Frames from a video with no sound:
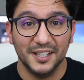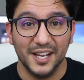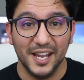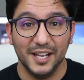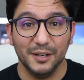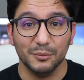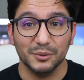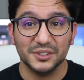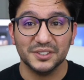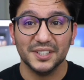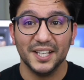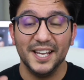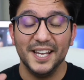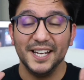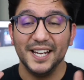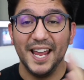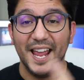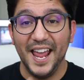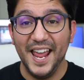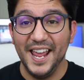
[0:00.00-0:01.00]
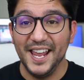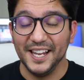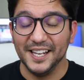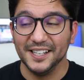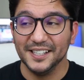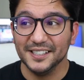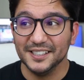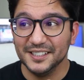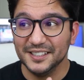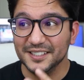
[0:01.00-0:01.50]
and was like,
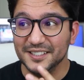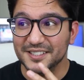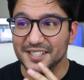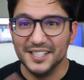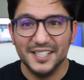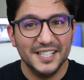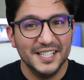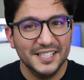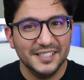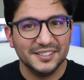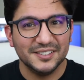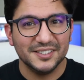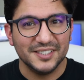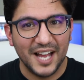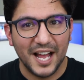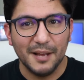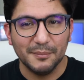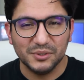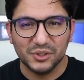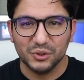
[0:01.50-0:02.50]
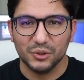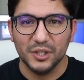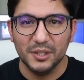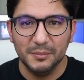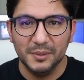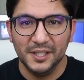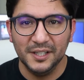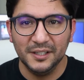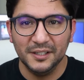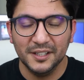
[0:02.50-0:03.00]
hey, did he stop
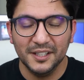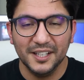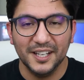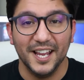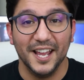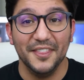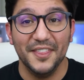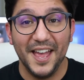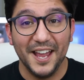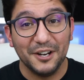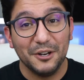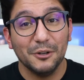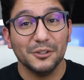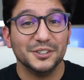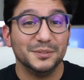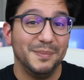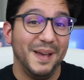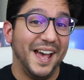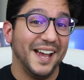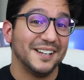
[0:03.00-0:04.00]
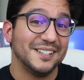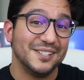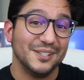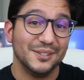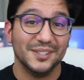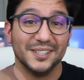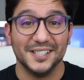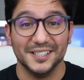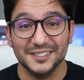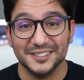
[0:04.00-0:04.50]
streaming? And that goes back
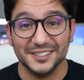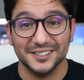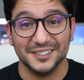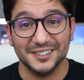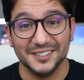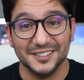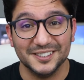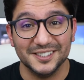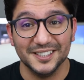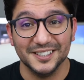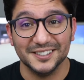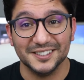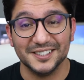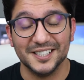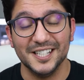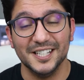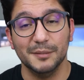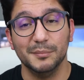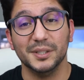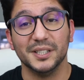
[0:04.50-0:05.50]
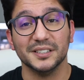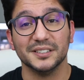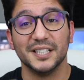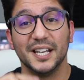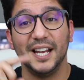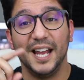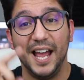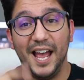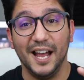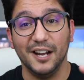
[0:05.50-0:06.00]
to the consistency is key, because
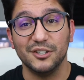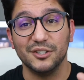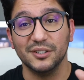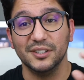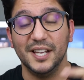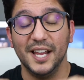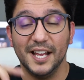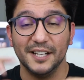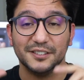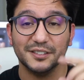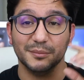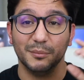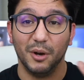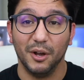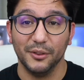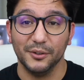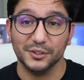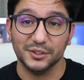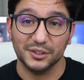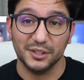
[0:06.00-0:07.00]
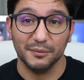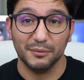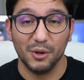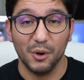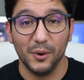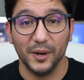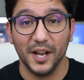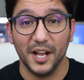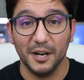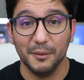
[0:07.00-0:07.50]
I actually had some other stuff
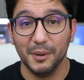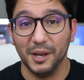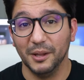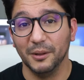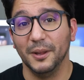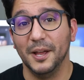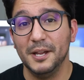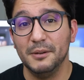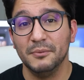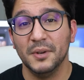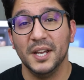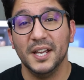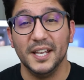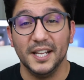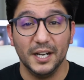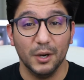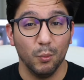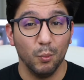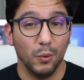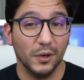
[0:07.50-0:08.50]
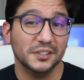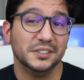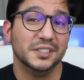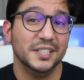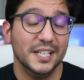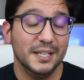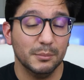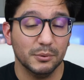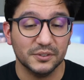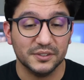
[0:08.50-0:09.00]
going on in my life and I
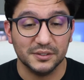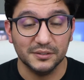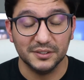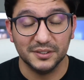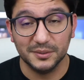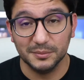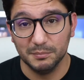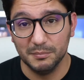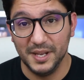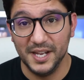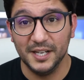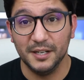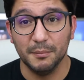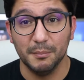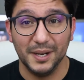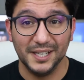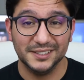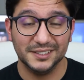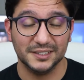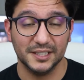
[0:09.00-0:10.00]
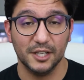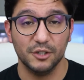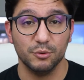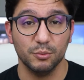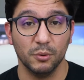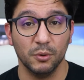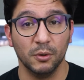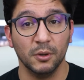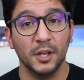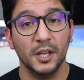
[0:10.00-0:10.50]
wasn't able to make my
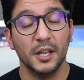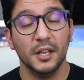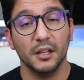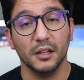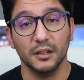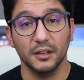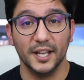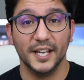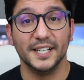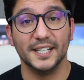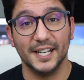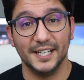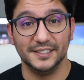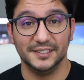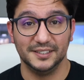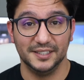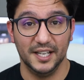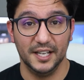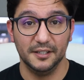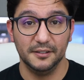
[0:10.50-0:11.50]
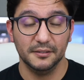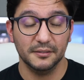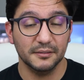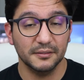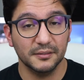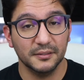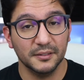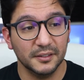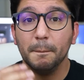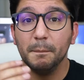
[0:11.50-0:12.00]
schedule like I said.
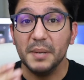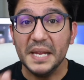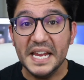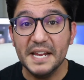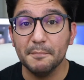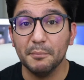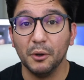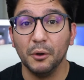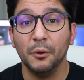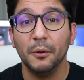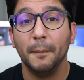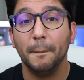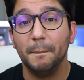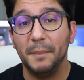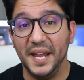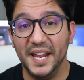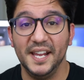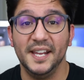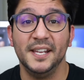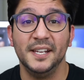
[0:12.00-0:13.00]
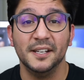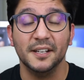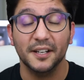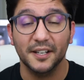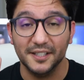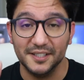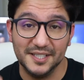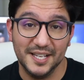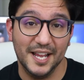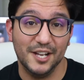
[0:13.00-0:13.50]
People pay
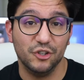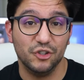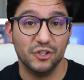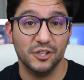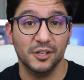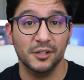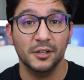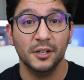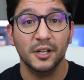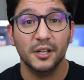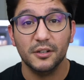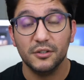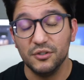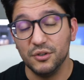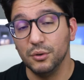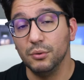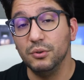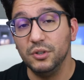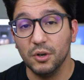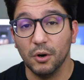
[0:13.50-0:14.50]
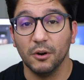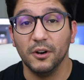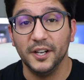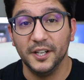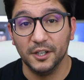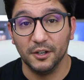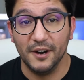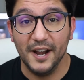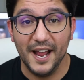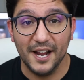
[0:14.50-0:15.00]
attention to your
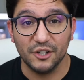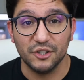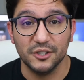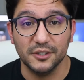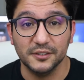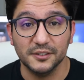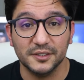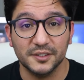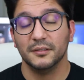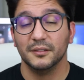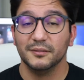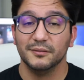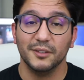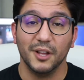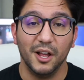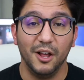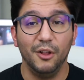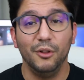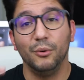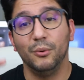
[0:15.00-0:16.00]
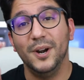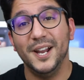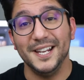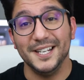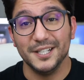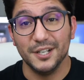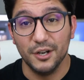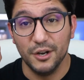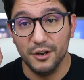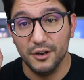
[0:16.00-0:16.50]
interactions. All
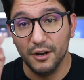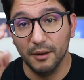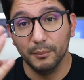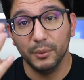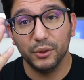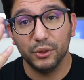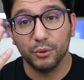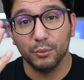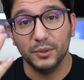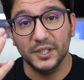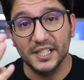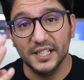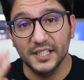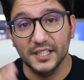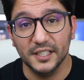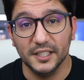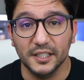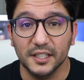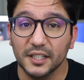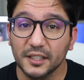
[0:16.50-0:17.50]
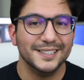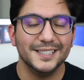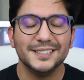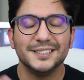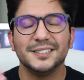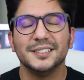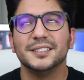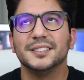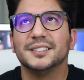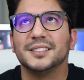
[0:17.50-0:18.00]
right, number 3.
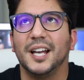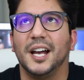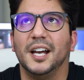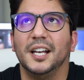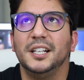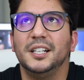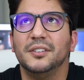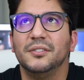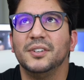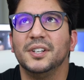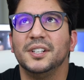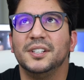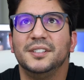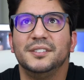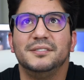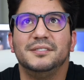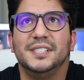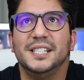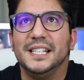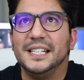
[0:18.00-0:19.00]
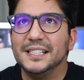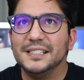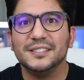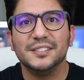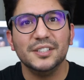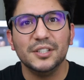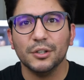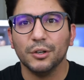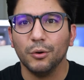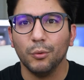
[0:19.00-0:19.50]
This is kind of an
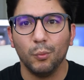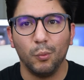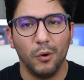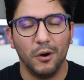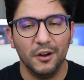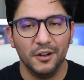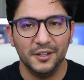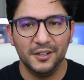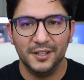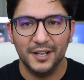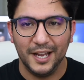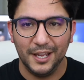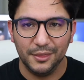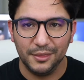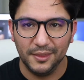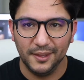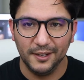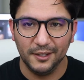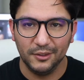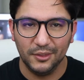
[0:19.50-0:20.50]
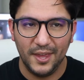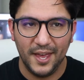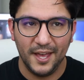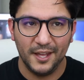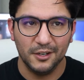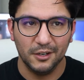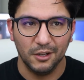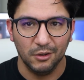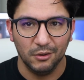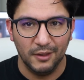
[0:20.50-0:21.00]
easier one. I think
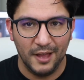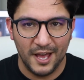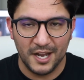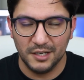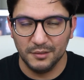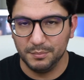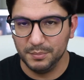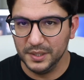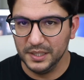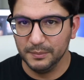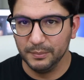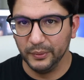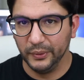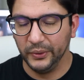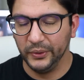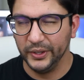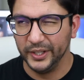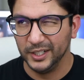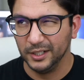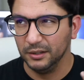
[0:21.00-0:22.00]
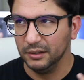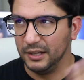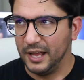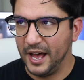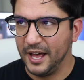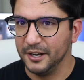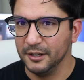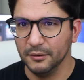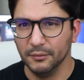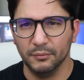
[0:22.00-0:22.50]
that a lot of people and a
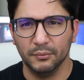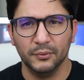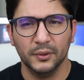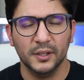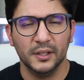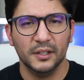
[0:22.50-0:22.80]
lot of